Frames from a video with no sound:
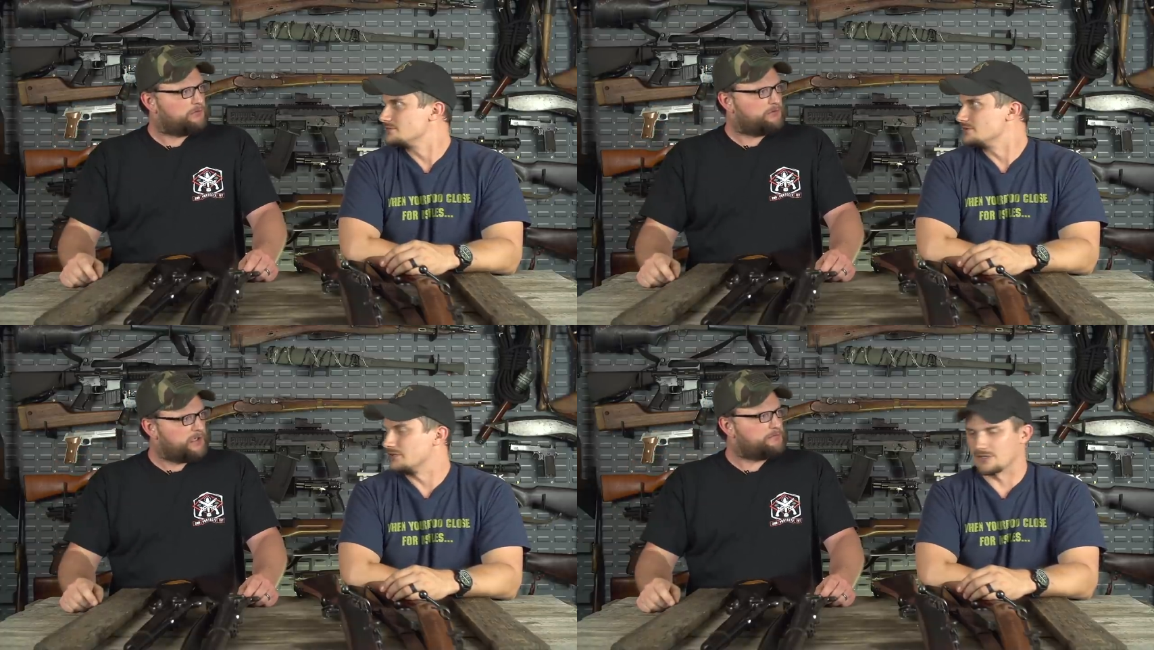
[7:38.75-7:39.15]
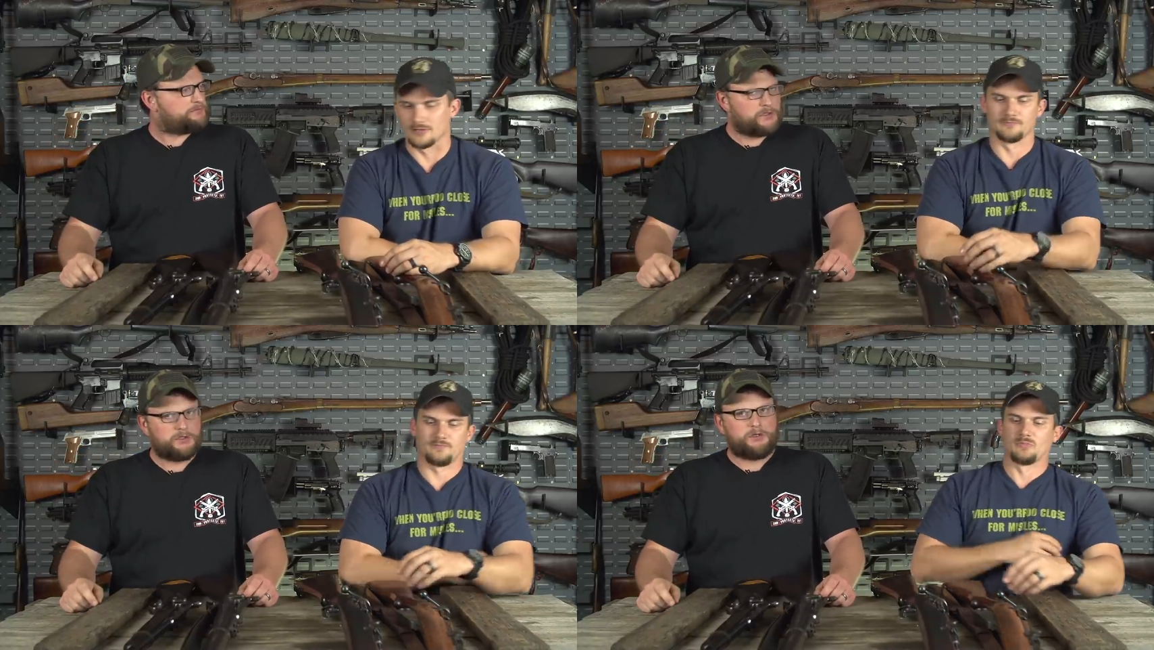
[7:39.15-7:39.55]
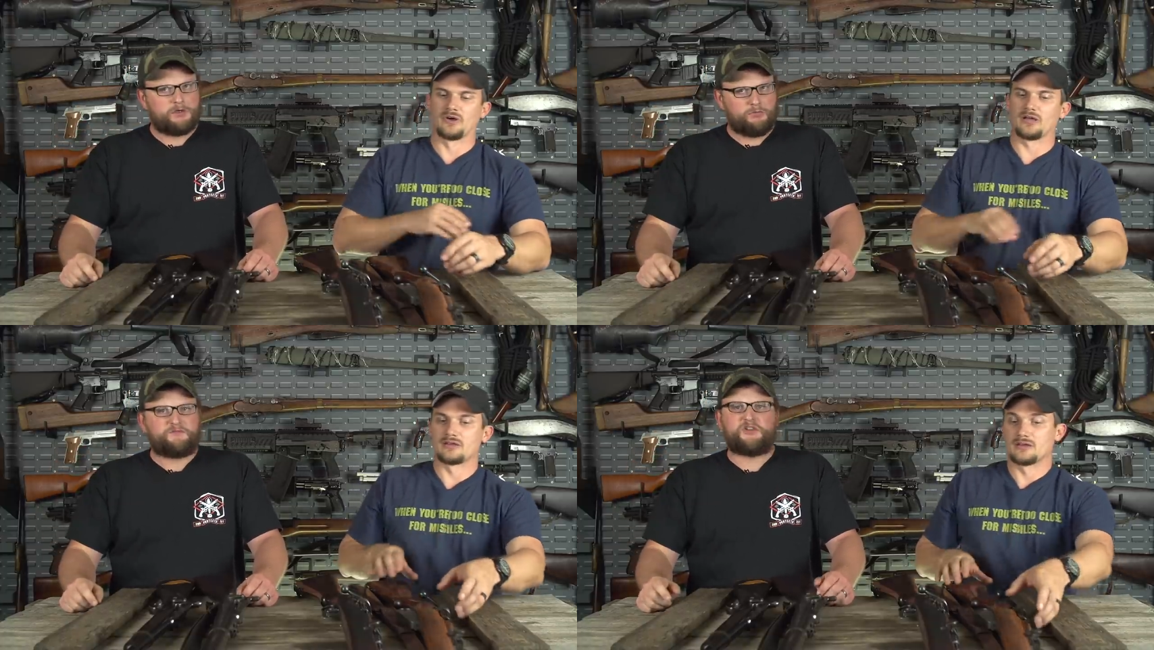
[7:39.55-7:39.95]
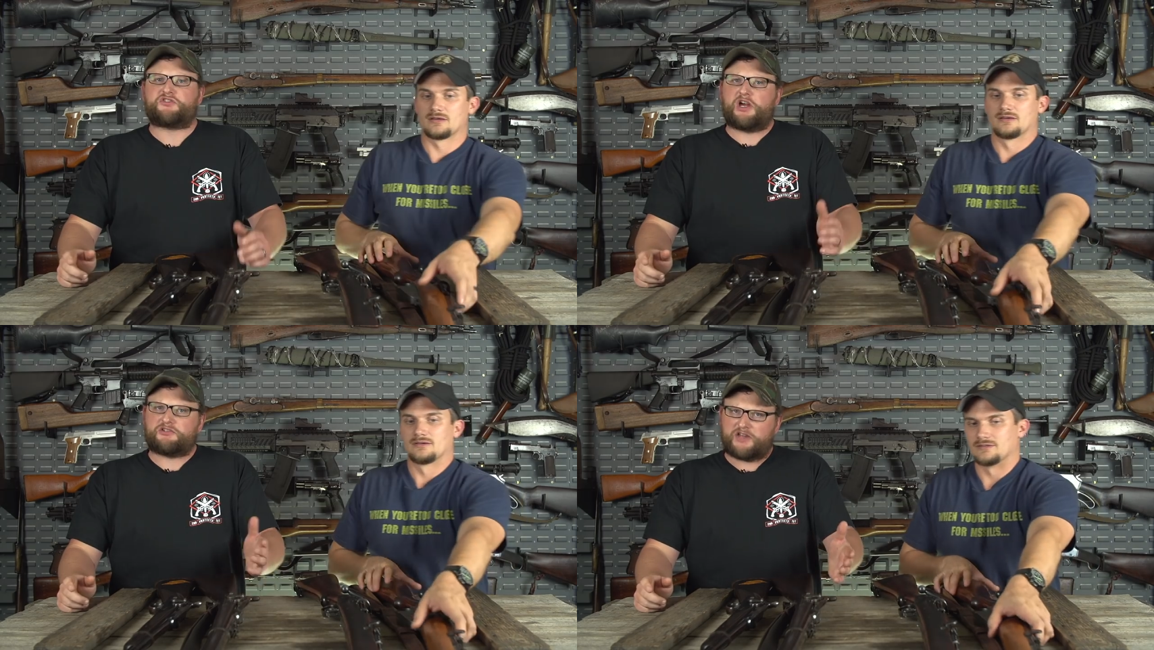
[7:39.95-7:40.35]
Speaker 1: You yep. know, but we've
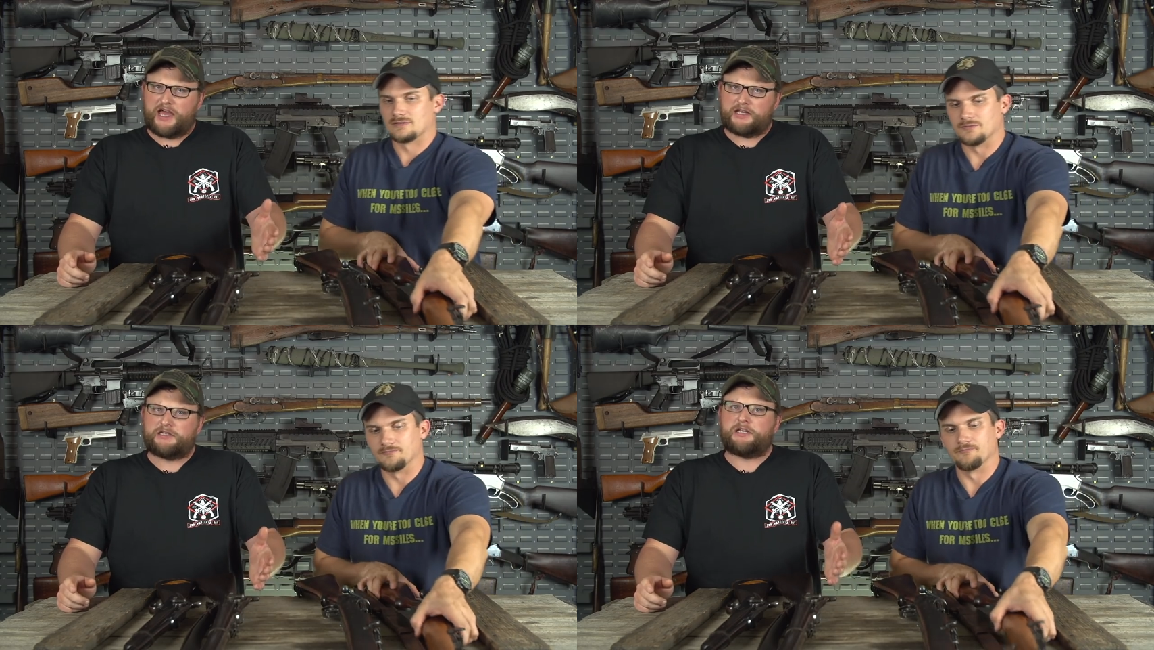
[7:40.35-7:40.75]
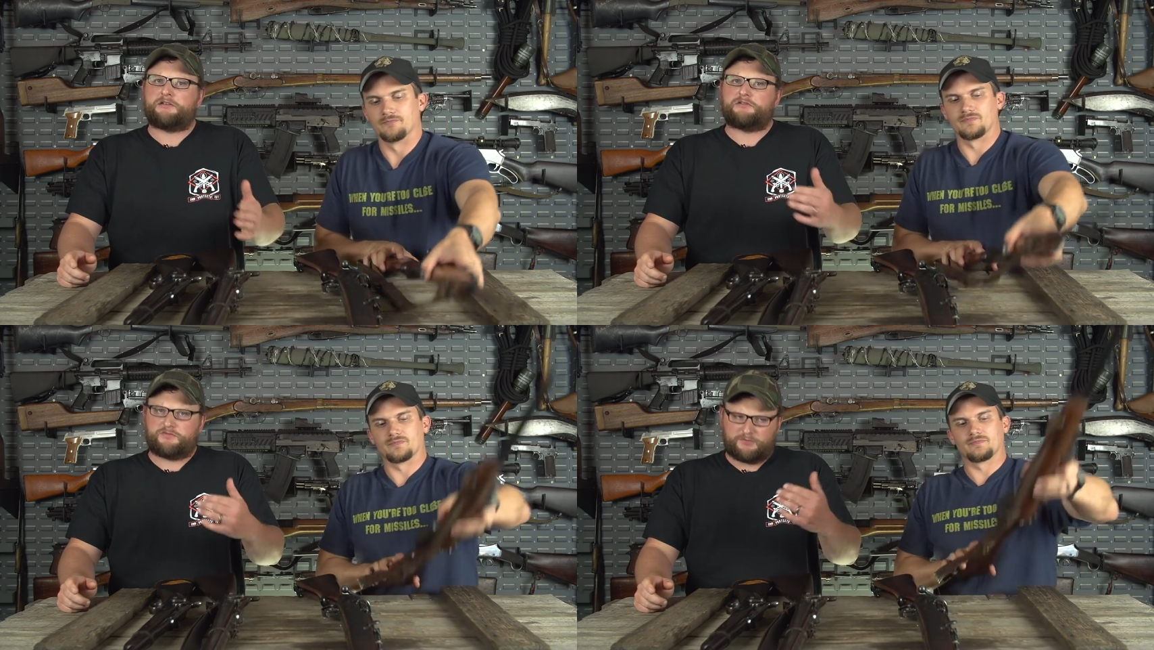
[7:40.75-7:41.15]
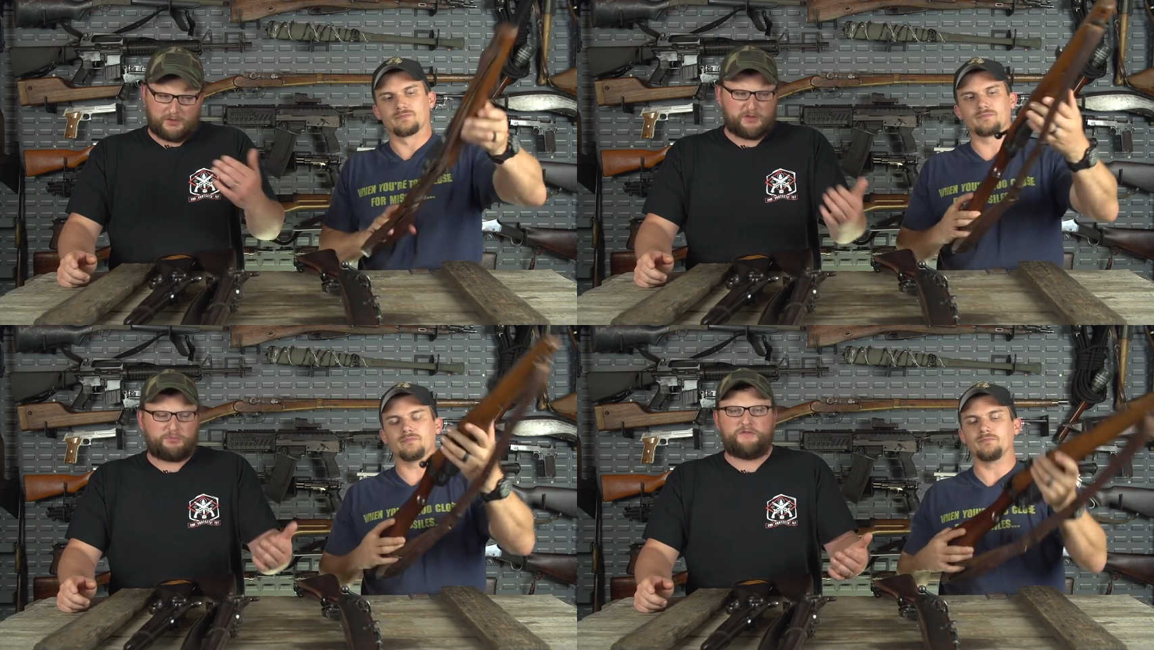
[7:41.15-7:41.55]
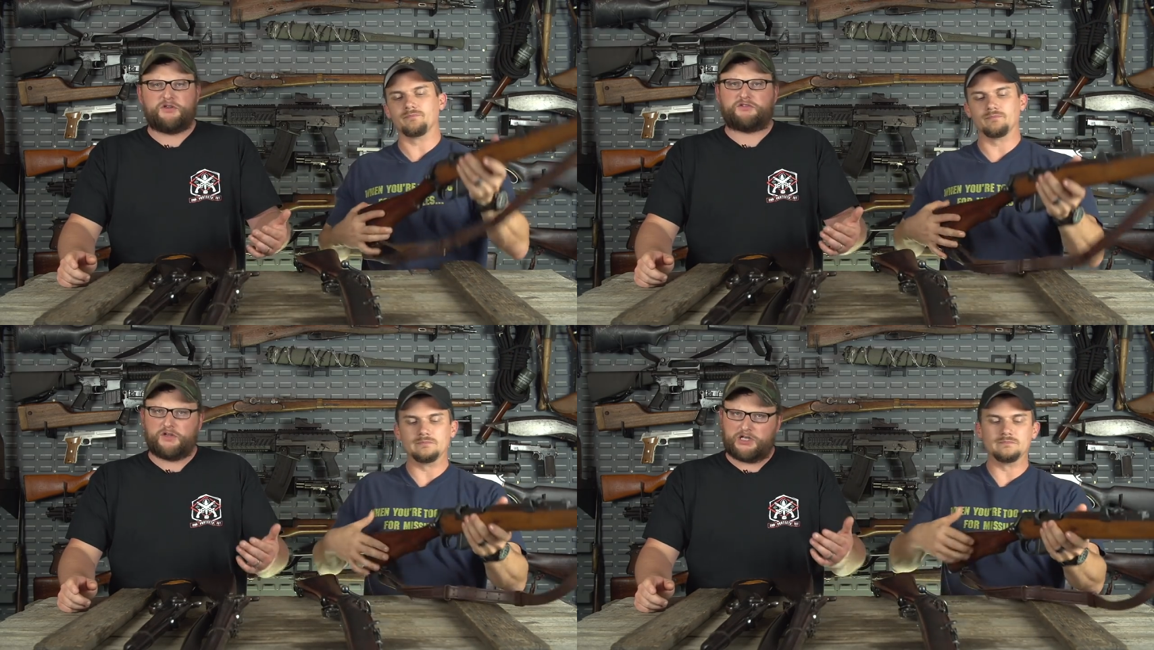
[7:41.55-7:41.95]
discussed that in, in some of the
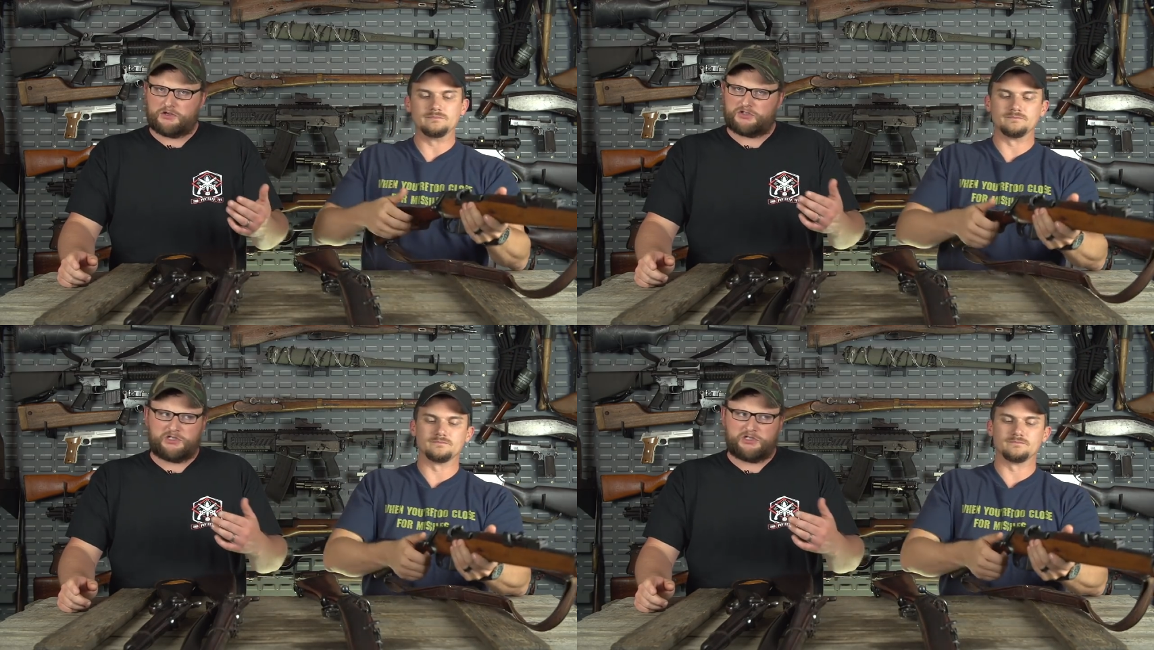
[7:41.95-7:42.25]
previous videos.